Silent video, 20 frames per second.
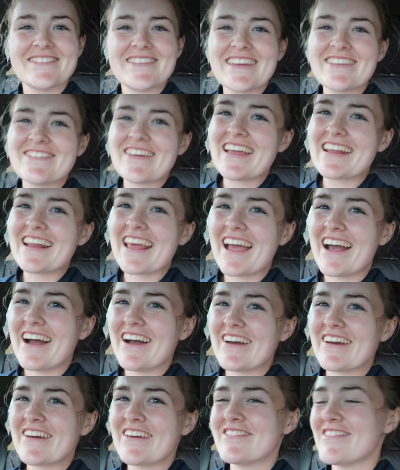We made it
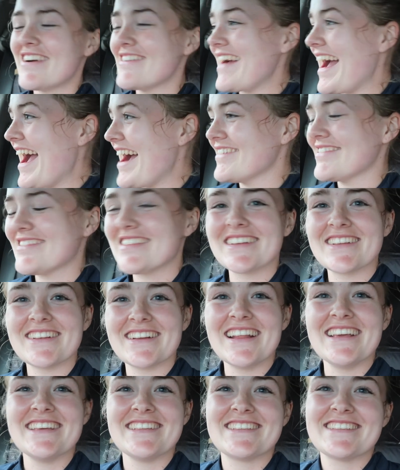home. I'm
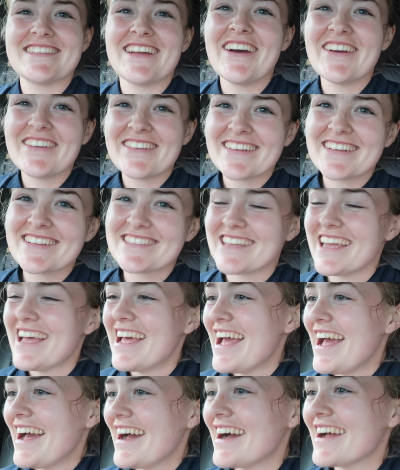absolutely soaked.
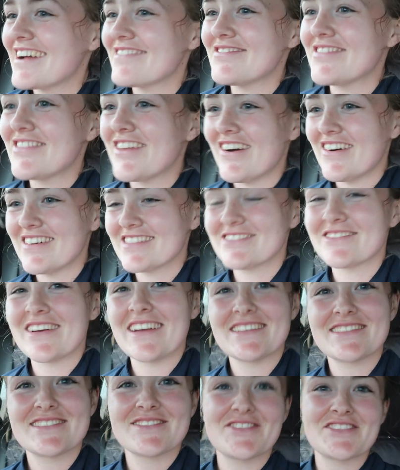I am not
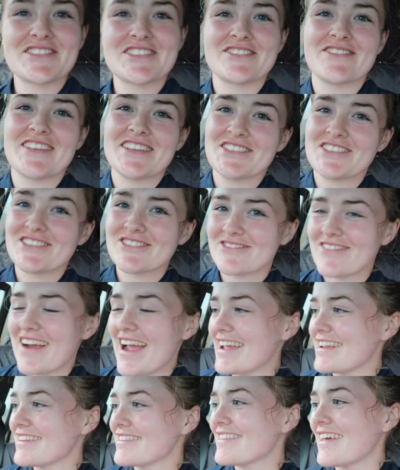dressed for torrential
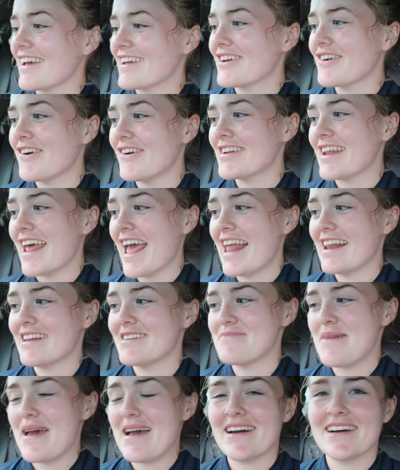rain. Thank God
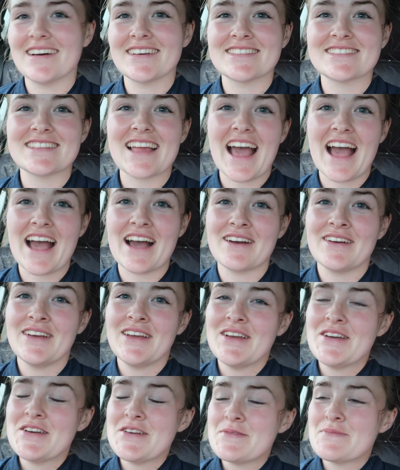Ella met us at
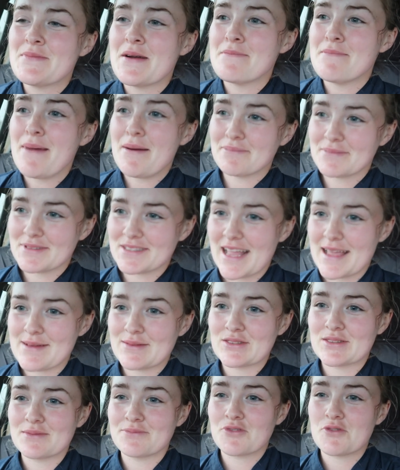my mum's
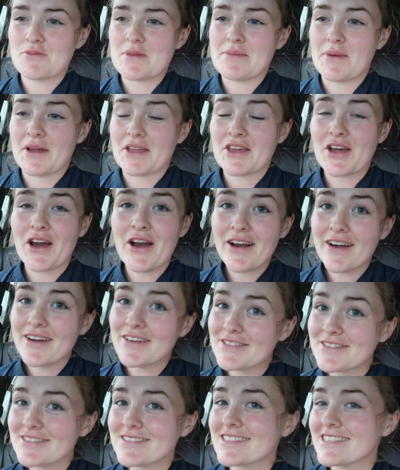stables and brought me my
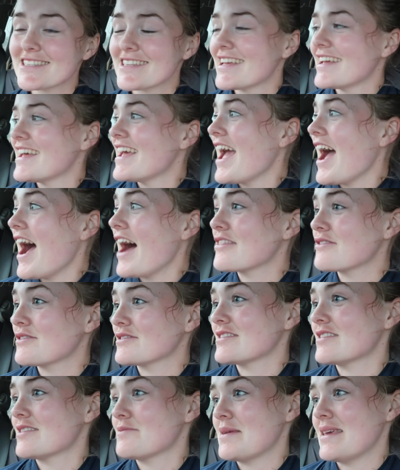coat,
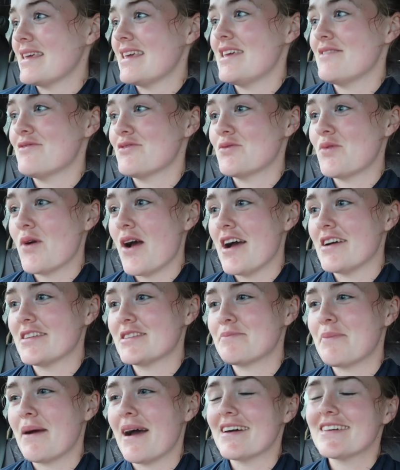otherwise it'd be even
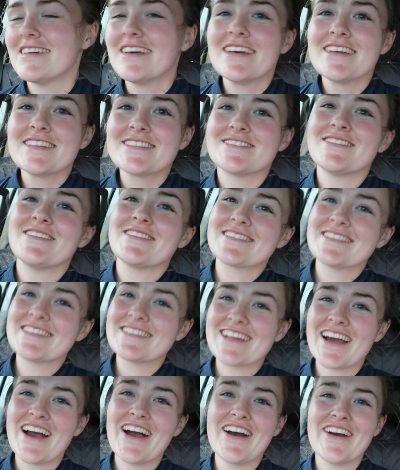worse. But Socks
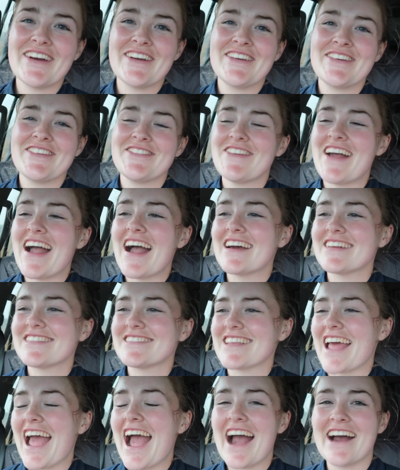is home
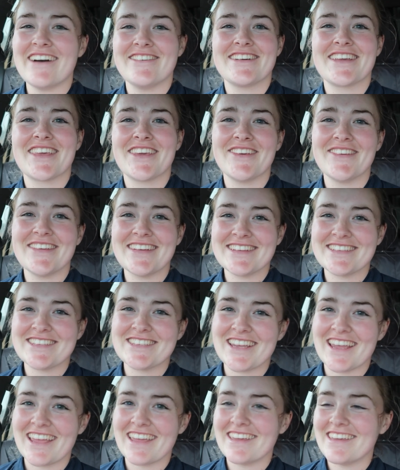and how cute is
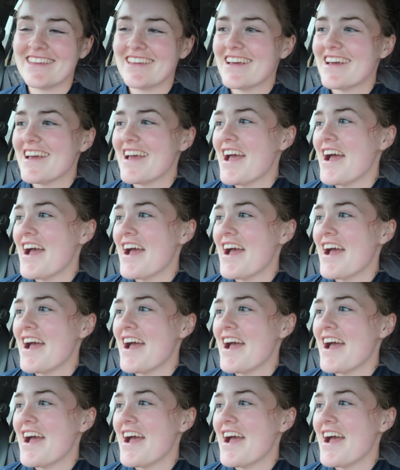she?